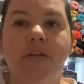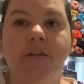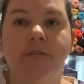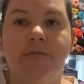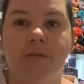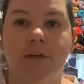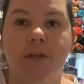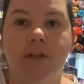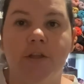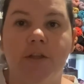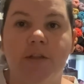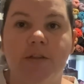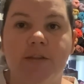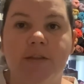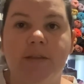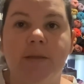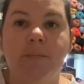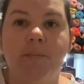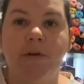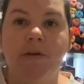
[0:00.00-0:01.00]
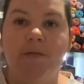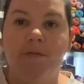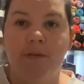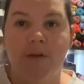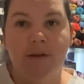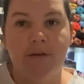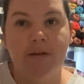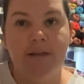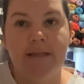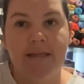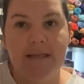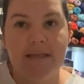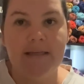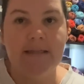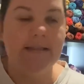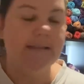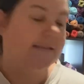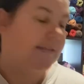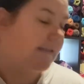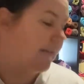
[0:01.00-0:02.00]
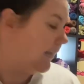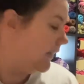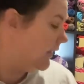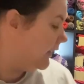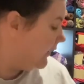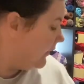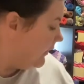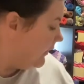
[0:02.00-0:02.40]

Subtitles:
of photos, but very easy.